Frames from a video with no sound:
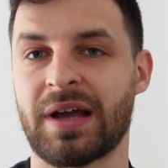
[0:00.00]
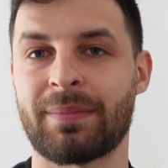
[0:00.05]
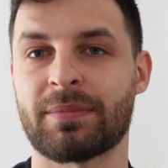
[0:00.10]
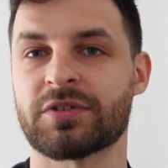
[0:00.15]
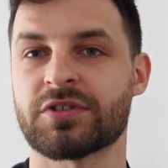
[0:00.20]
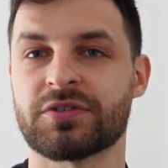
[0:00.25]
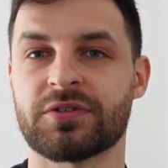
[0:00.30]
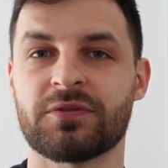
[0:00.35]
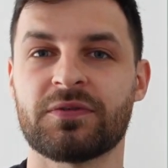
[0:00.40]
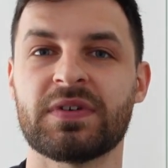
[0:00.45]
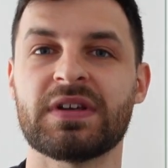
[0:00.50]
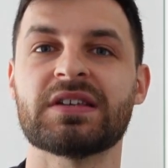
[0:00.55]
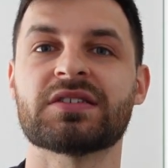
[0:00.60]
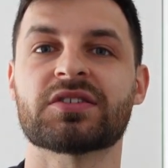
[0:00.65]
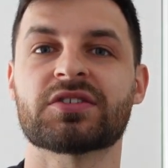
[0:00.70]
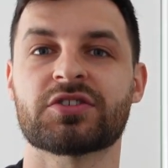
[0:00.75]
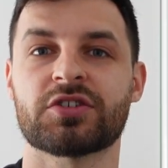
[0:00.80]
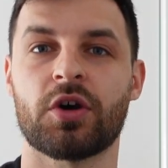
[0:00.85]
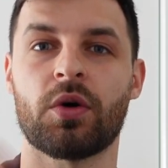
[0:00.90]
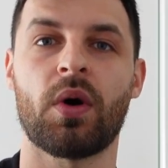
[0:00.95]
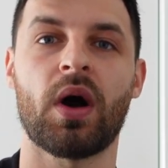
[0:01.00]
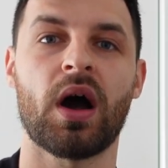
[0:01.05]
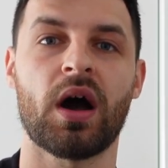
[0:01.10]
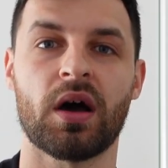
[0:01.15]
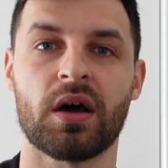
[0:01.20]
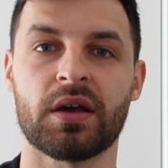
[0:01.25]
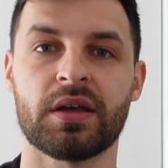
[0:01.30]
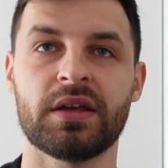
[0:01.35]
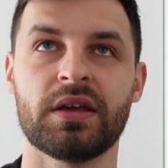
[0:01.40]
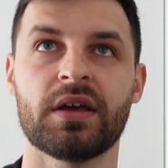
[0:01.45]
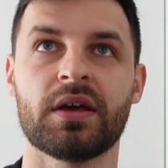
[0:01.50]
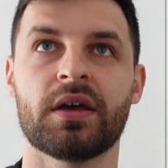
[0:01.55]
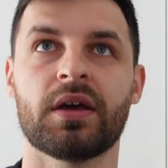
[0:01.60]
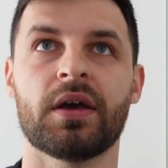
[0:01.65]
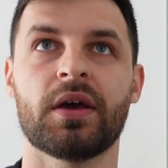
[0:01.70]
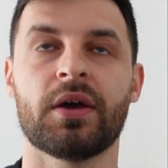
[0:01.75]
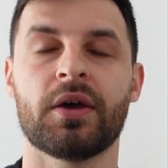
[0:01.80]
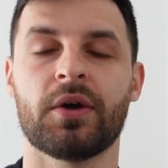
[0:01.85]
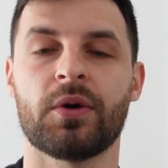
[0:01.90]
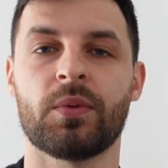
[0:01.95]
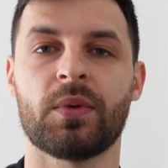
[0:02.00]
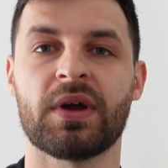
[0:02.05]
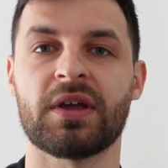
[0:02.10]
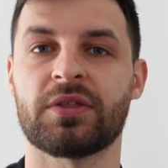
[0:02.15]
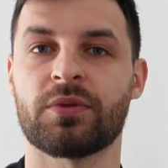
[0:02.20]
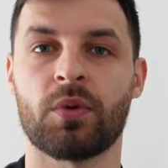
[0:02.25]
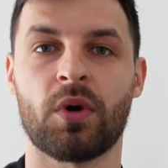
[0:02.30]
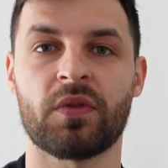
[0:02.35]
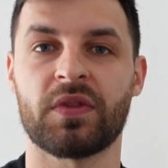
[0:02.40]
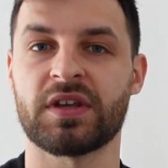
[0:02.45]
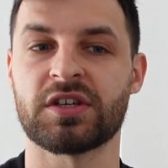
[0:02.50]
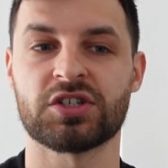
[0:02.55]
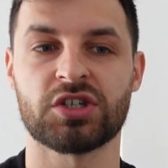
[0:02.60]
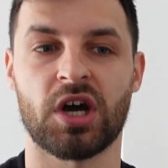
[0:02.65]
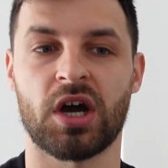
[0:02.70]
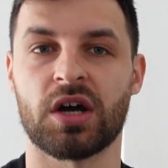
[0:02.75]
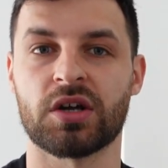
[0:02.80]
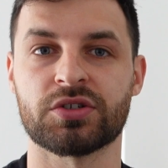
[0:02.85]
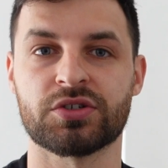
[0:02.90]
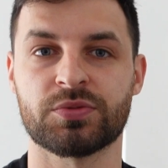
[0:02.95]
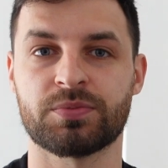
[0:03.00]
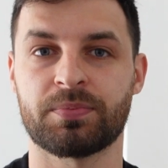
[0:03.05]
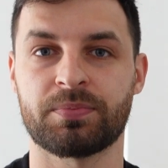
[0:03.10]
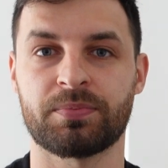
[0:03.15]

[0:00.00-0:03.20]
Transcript: Amazon's fees are so high with what they charge